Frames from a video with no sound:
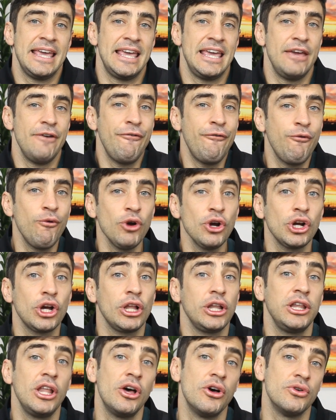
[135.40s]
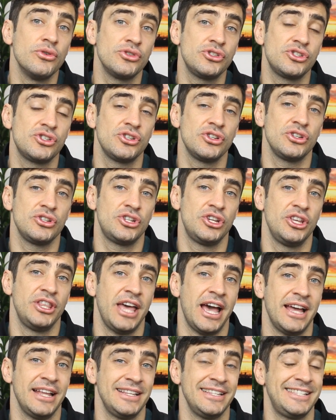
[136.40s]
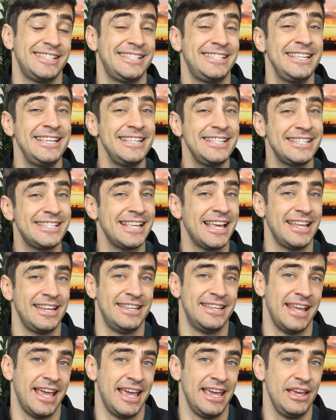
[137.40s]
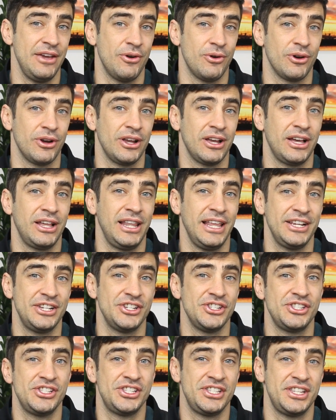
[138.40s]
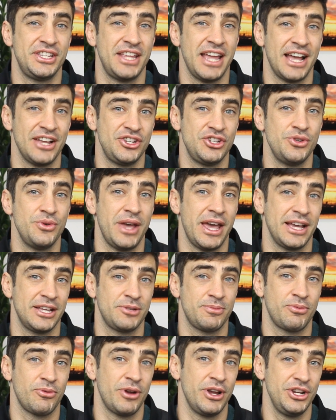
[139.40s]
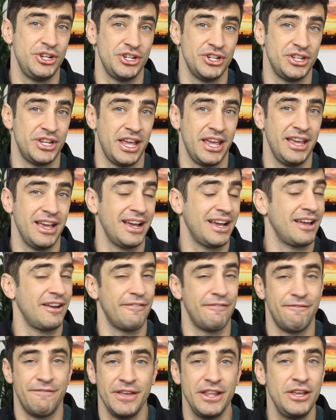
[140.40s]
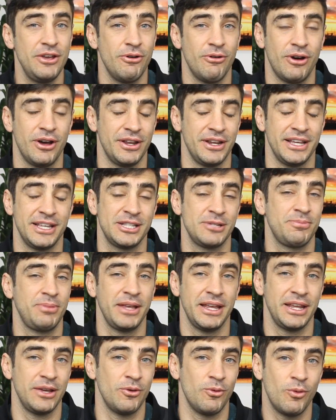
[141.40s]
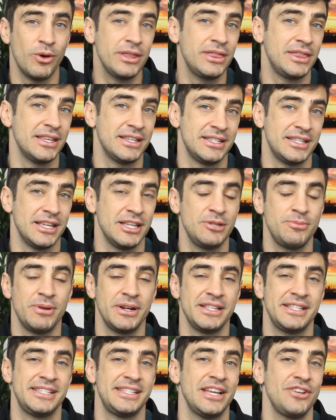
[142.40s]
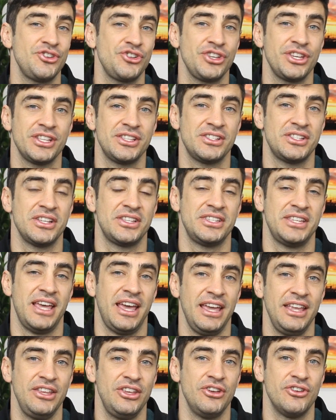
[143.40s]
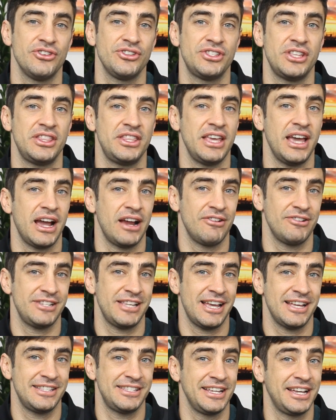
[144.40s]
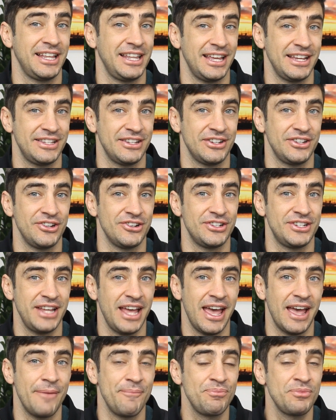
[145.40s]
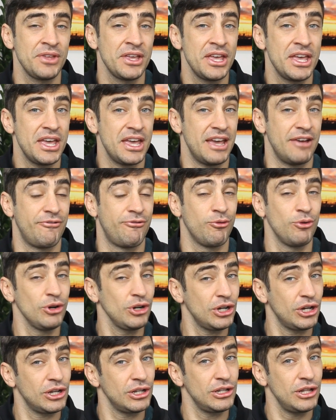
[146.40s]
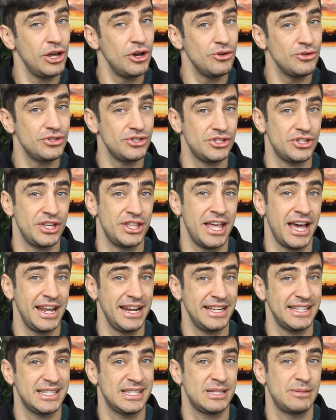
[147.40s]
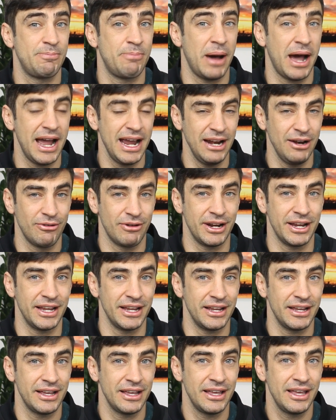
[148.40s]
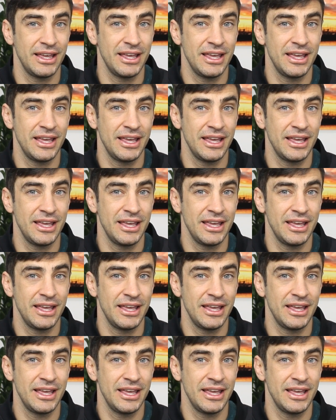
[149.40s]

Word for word: if we're close to that CSED date or collection statute expiration date, I got a video on explaining what this is, but essentially it's the 10 years that the IRS has to collect on your debt. If we're close to that expiring,